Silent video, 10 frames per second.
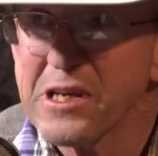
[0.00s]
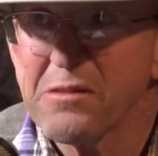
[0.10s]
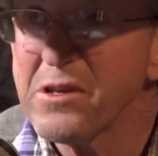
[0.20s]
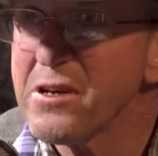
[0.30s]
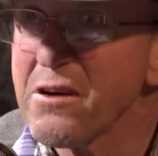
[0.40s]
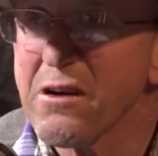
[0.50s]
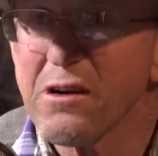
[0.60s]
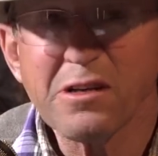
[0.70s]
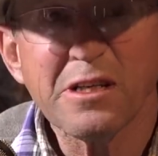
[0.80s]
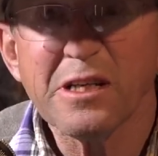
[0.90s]

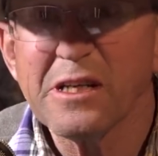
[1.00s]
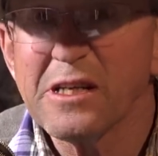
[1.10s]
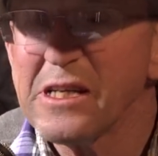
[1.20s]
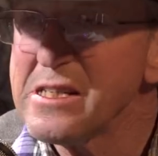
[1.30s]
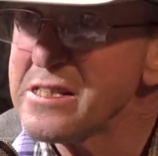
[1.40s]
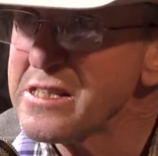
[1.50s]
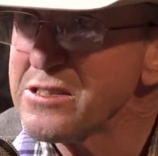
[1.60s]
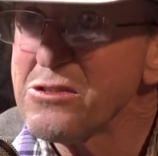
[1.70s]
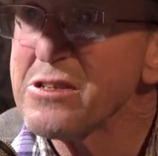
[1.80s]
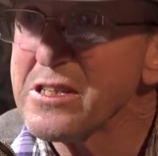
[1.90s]
PBR, he
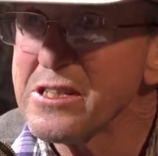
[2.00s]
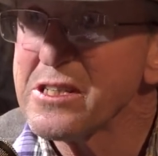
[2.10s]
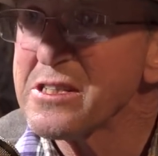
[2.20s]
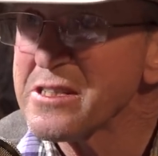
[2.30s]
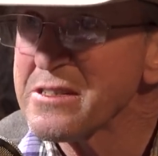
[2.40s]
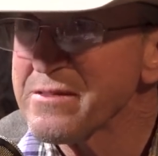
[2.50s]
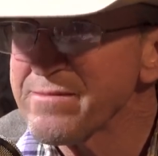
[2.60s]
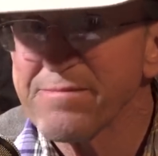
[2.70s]
said, you can just